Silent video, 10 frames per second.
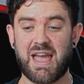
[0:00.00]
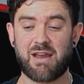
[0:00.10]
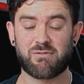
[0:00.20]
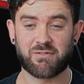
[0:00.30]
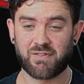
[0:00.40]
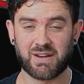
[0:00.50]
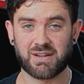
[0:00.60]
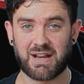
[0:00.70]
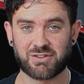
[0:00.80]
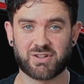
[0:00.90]

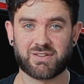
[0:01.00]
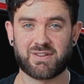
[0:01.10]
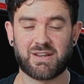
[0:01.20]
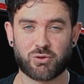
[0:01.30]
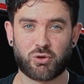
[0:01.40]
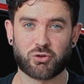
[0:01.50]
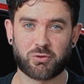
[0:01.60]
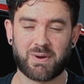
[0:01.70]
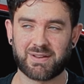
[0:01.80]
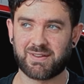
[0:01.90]
everything, as you can see, is
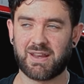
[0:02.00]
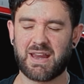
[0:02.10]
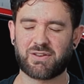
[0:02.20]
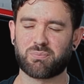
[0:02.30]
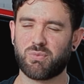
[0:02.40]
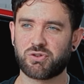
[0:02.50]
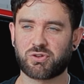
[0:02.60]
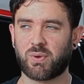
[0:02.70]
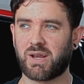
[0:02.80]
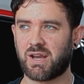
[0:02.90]
automatic. It's much
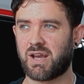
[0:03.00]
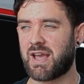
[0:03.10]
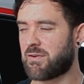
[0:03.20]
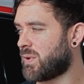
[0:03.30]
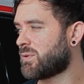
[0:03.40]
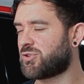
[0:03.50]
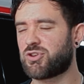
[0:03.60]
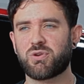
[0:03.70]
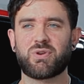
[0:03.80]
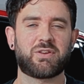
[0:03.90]
quicker. If we were to
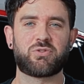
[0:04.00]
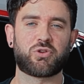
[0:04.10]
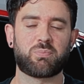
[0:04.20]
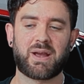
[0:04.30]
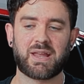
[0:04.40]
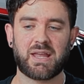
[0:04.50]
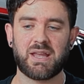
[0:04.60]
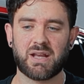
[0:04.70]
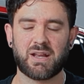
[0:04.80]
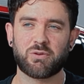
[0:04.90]
do this just by
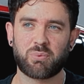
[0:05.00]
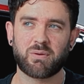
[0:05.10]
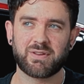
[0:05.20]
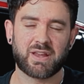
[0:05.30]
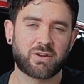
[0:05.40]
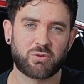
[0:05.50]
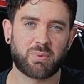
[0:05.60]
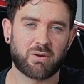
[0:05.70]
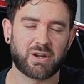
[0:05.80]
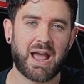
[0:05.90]
ear, it probably takes us
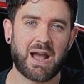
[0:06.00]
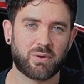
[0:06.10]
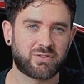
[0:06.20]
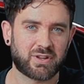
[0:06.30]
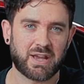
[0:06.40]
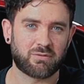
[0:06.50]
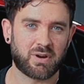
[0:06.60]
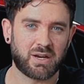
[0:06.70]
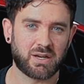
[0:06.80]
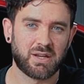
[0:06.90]
about an hour to get
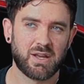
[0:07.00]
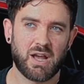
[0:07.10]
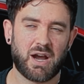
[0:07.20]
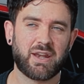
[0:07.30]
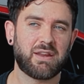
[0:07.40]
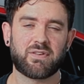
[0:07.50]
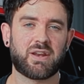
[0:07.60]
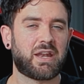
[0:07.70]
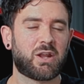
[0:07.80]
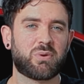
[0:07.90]
right. And even
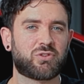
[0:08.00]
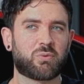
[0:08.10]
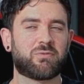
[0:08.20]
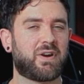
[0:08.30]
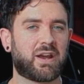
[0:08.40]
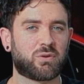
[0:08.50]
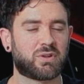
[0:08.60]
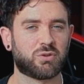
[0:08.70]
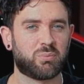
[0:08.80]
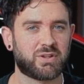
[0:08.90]
then there'll be some final
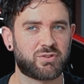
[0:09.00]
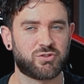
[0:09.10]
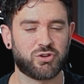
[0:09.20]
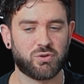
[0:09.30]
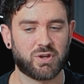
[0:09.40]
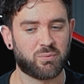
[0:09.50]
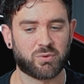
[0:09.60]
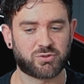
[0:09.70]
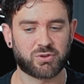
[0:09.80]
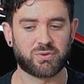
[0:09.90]
little bits of tuning
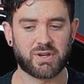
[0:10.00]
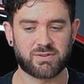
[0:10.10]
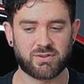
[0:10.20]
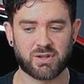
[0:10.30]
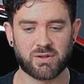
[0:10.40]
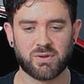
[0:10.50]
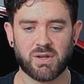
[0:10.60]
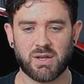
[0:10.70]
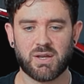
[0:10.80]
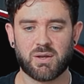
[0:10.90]
we'll still need to do,
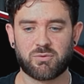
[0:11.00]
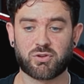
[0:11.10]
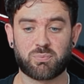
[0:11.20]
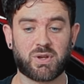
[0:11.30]
just